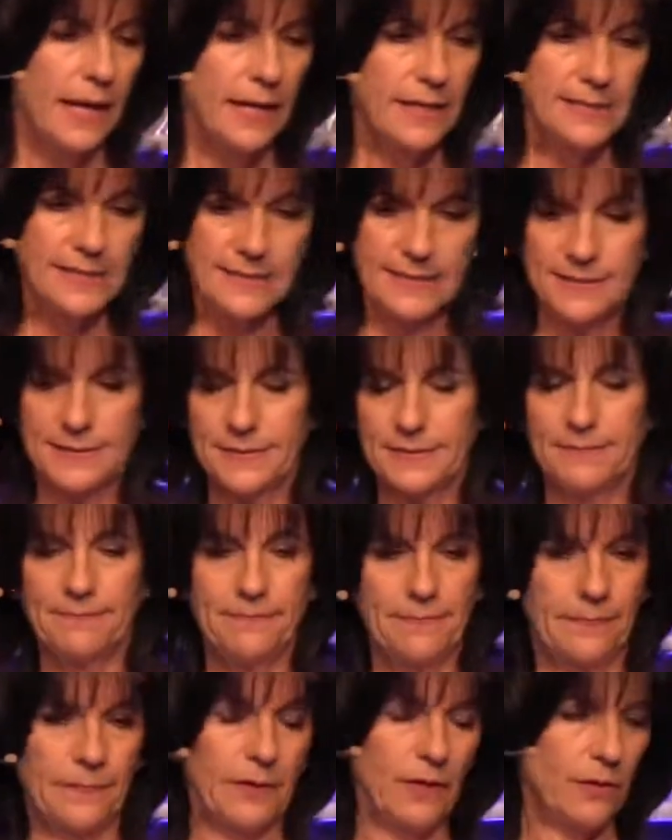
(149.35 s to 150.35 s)
It says,
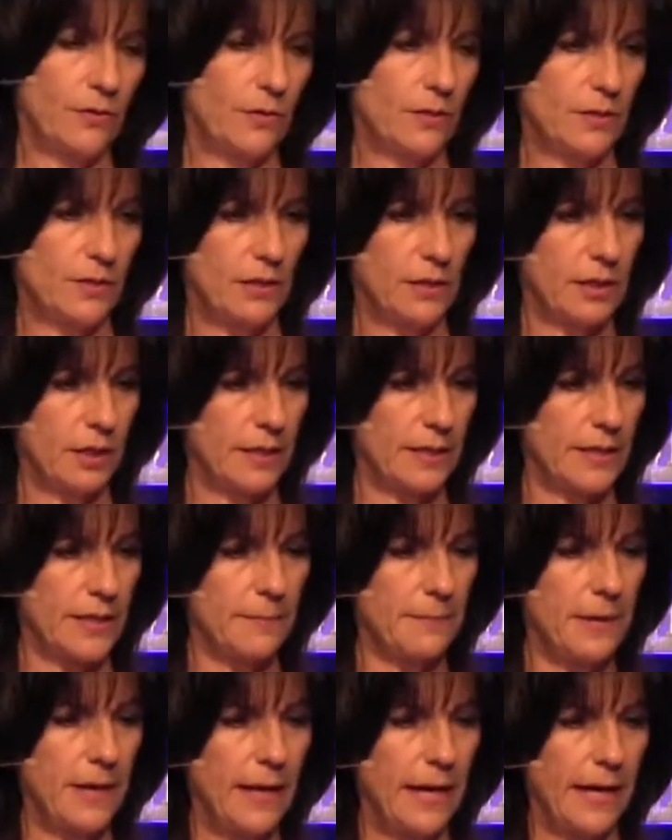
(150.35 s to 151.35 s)
you can look it
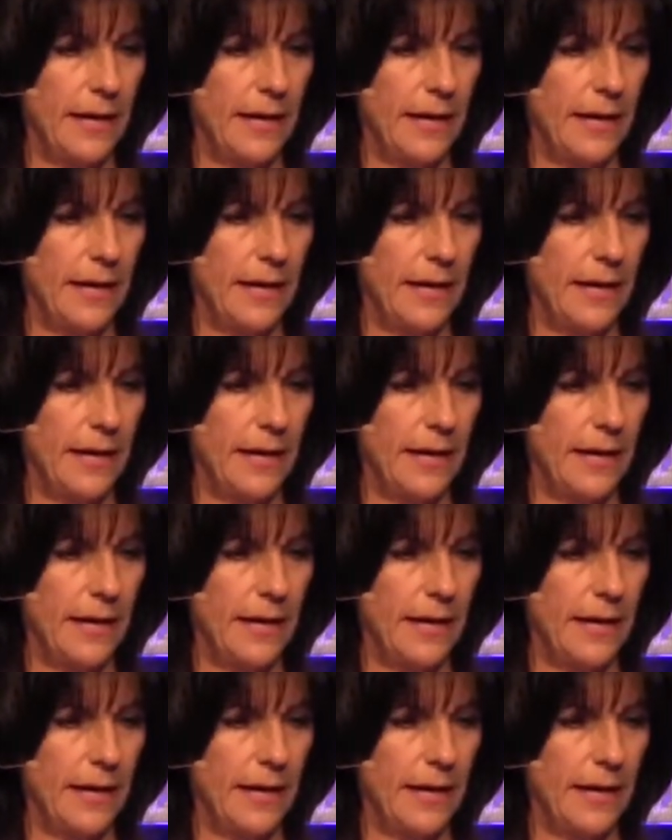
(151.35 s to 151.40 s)
up.